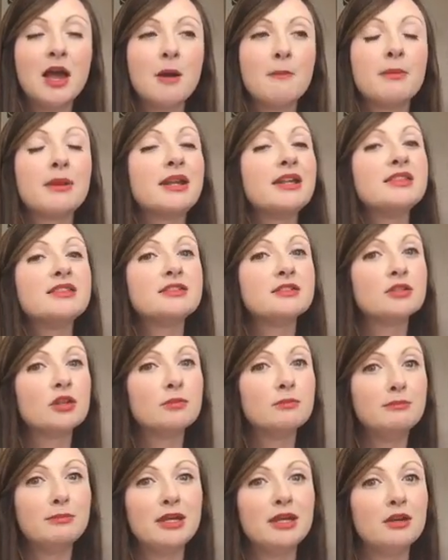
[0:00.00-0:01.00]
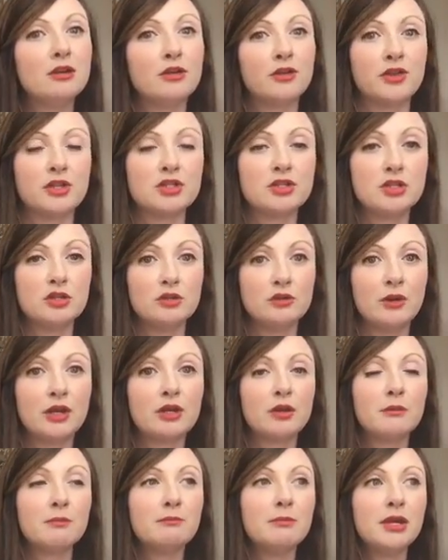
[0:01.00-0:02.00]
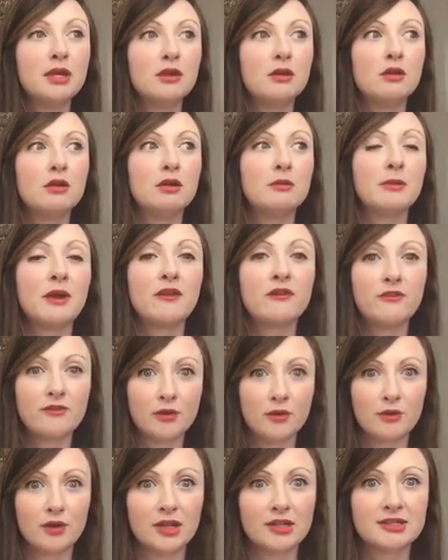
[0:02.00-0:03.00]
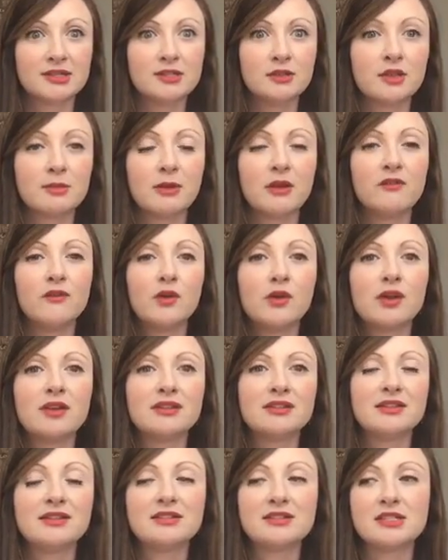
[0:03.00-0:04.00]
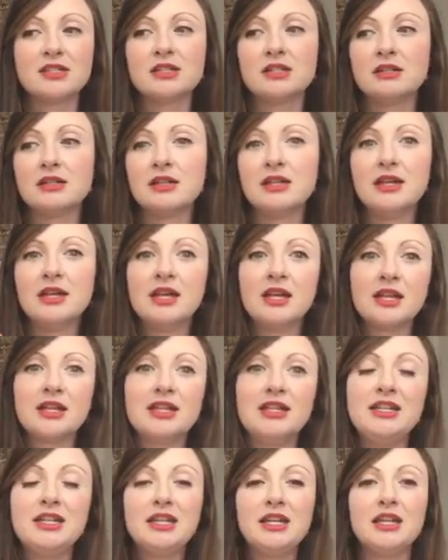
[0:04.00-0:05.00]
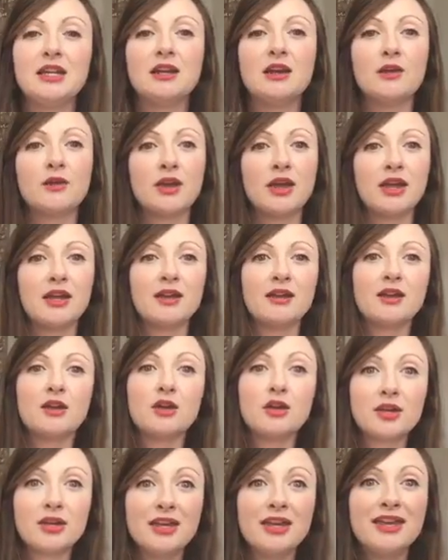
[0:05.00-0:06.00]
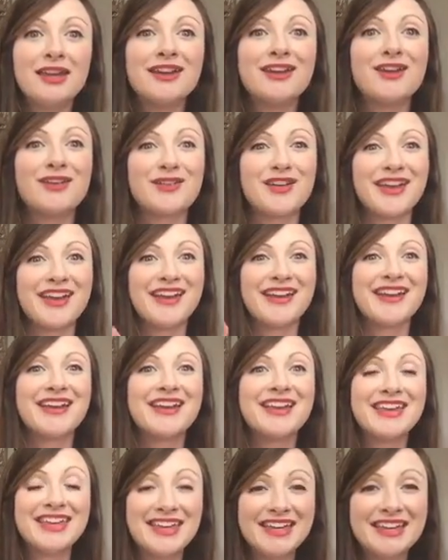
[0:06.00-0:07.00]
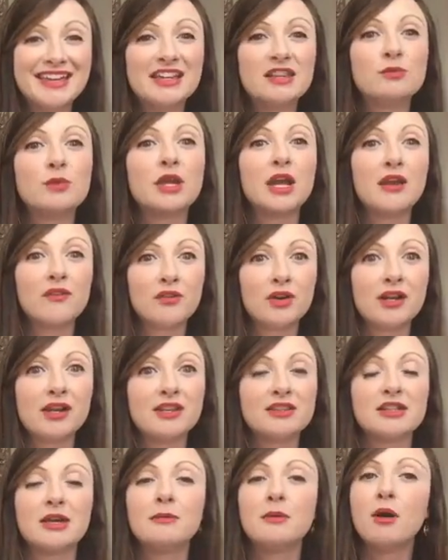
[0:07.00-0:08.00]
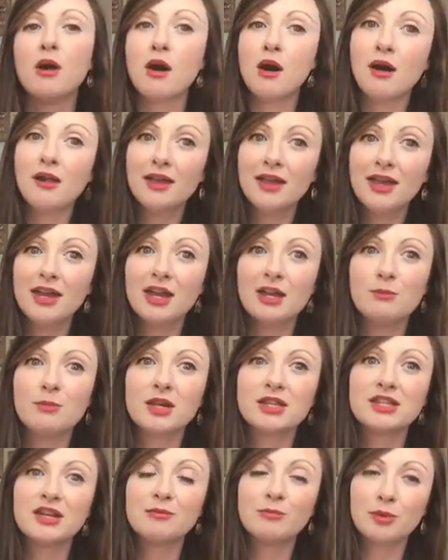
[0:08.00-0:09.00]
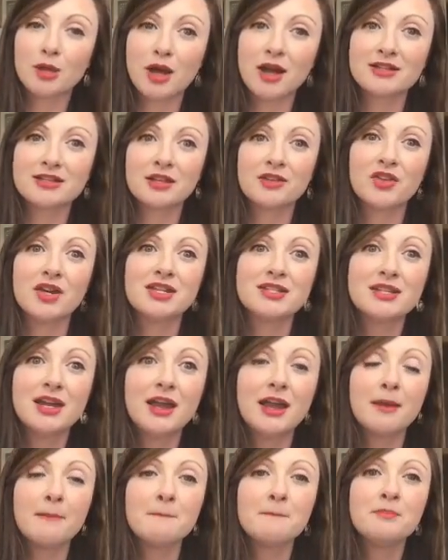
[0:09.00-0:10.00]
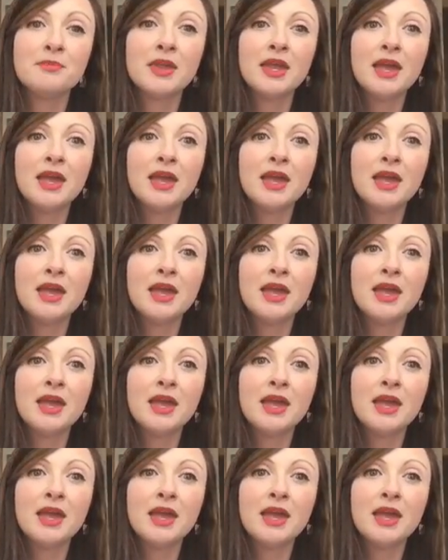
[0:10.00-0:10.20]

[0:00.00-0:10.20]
But I still don't mingle the two. I don't mingle my focus. So that my focus is still cleaning, okay, cooking, okay, kids, whatever it is, I'm all in because I've blocked out that time.